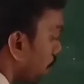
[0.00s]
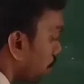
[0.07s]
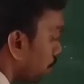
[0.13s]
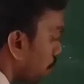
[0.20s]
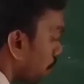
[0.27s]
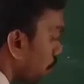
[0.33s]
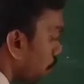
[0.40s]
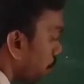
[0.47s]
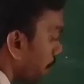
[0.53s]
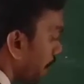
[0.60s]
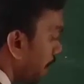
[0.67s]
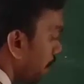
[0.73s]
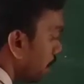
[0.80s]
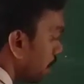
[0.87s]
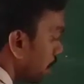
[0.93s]
followed
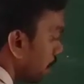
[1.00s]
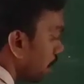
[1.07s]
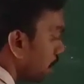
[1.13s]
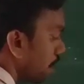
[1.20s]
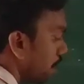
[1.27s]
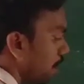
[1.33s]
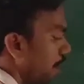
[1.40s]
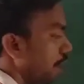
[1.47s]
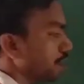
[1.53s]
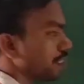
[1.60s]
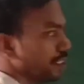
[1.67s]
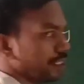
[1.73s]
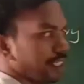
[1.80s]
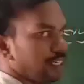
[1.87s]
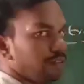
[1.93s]
by
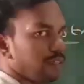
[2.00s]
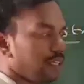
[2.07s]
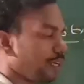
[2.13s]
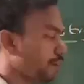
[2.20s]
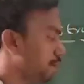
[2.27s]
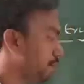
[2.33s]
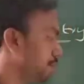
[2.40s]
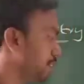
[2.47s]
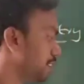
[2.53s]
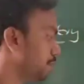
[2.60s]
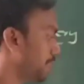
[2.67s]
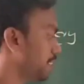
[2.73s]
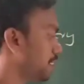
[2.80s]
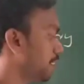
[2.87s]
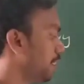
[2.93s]
oxygen state which is
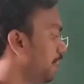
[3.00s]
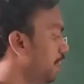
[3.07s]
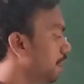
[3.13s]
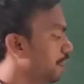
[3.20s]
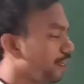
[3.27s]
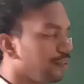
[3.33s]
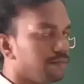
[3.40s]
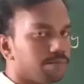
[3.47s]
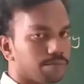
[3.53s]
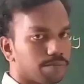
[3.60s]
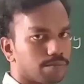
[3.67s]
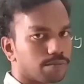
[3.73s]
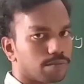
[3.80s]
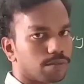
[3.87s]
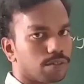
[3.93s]
mentioned in
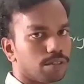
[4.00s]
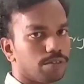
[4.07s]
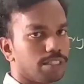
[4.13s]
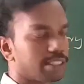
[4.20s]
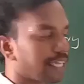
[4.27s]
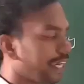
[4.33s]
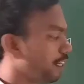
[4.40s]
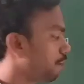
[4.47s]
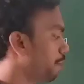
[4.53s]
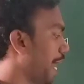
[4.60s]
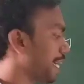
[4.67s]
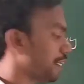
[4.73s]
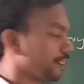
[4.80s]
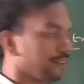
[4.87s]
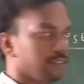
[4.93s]
this kind of
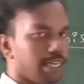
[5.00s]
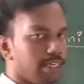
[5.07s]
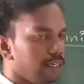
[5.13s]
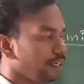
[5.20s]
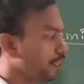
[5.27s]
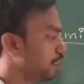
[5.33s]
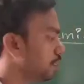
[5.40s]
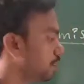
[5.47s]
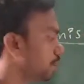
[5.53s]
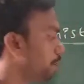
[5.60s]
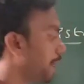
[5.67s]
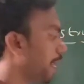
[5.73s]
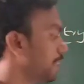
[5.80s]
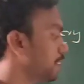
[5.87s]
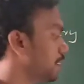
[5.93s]
bracket, right? So
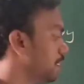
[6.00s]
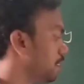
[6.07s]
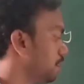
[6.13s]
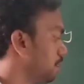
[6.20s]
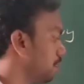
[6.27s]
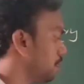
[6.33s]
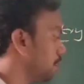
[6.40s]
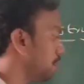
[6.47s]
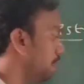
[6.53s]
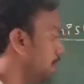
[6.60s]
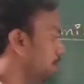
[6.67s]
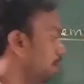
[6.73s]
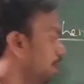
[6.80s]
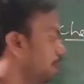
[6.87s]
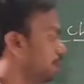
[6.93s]
parenthesis.
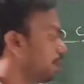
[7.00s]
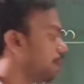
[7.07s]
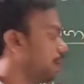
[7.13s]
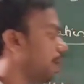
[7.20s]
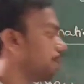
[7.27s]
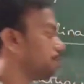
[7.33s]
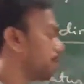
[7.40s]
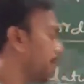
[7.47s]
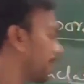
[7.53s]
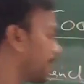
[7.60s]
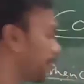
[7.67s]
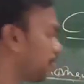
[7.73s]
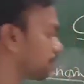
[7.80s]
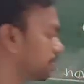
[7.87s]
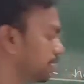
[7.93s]
Now how to
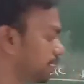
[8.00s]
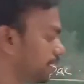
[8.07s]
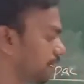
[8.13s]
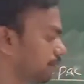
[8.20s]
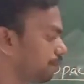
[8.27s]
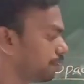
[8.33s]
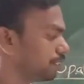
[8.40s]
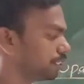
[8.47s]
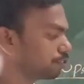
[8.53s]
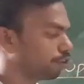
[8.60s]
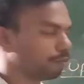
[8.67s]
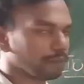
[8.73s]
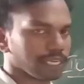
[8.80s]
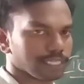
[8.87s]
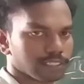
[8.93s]
calculate oxygen state for this
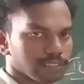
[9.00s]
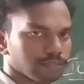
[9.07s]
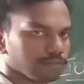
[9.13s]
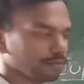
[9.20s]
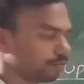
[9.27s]
complex,